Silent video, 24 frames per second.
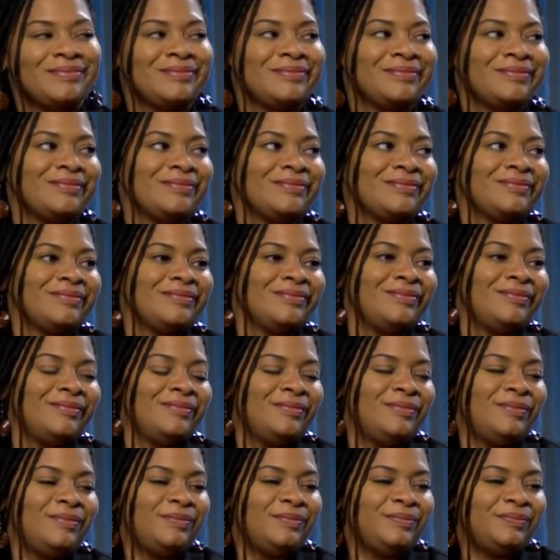
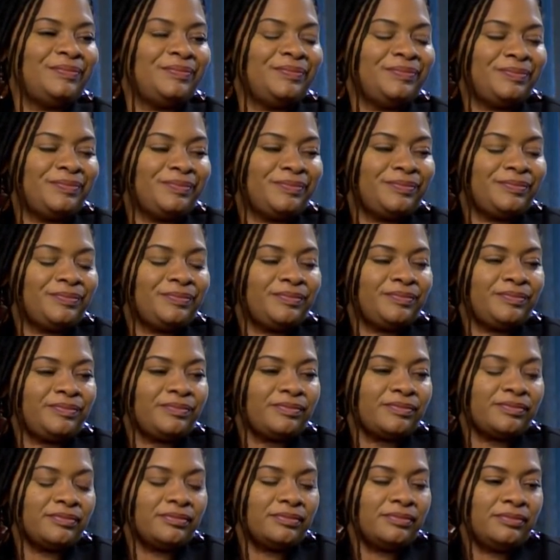
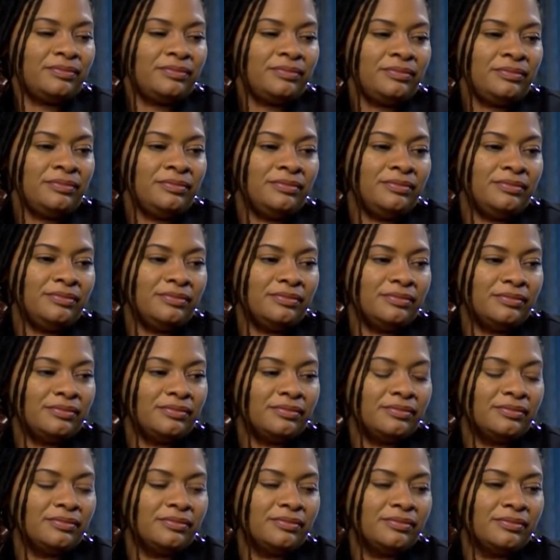
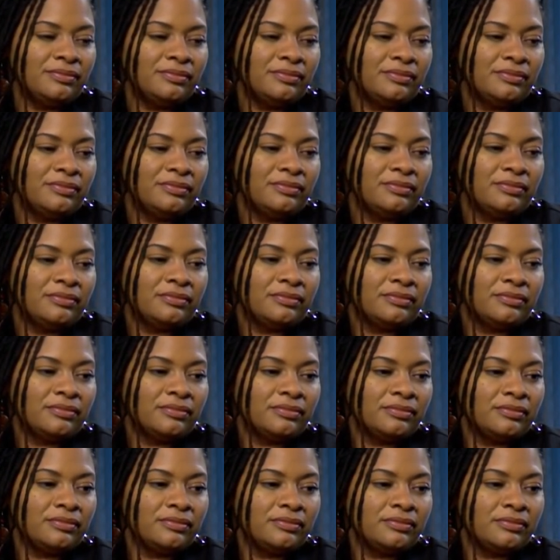
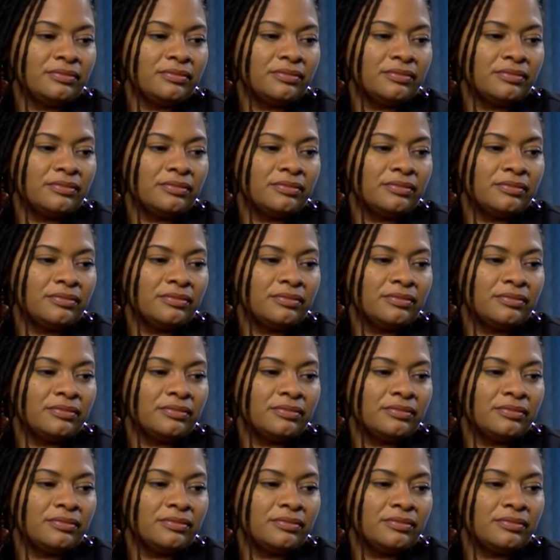(silent)